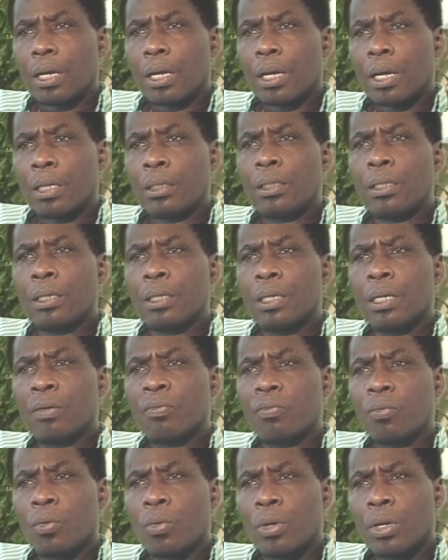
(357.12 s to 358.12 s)
I think
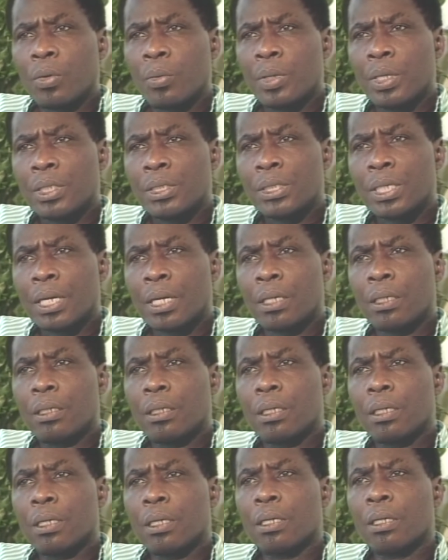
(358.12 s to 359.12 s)
I've always had
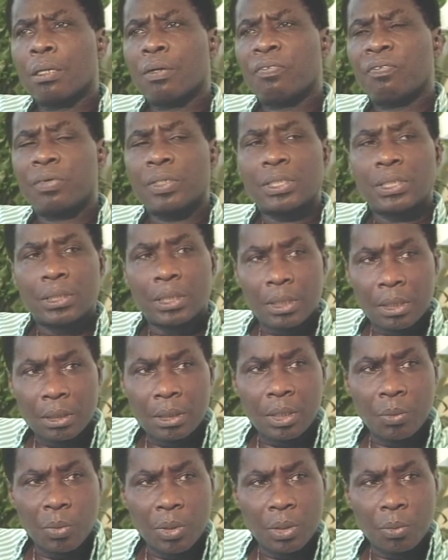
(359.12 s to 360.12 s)
a
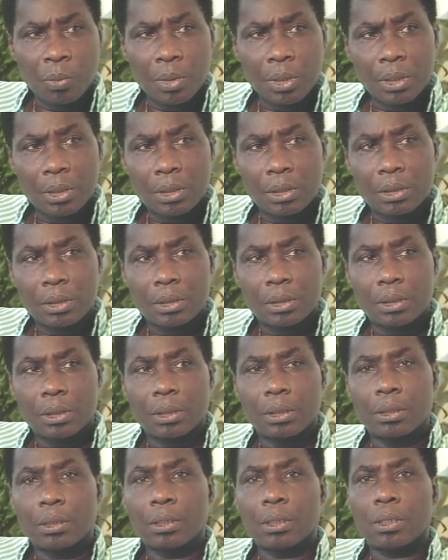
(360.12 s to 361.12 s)
facility with words,
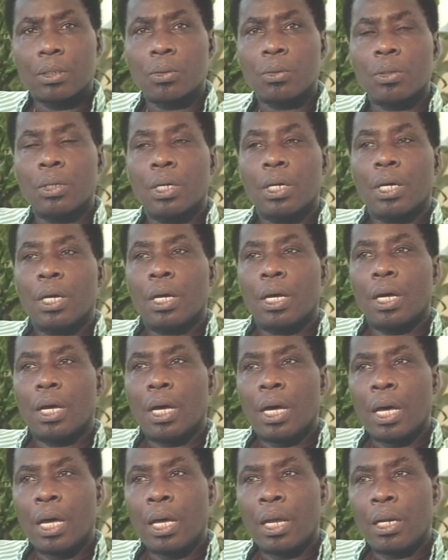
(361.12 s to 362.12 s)
you know,
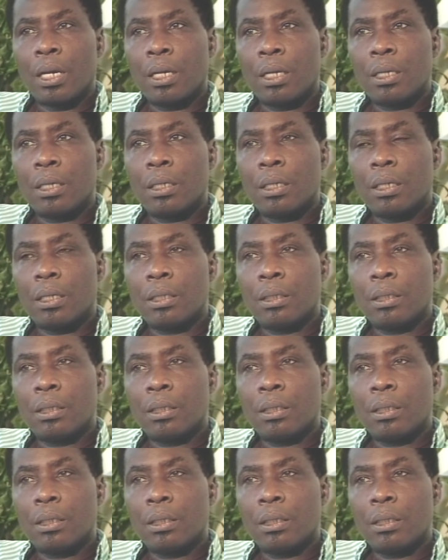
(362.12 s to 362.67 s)
and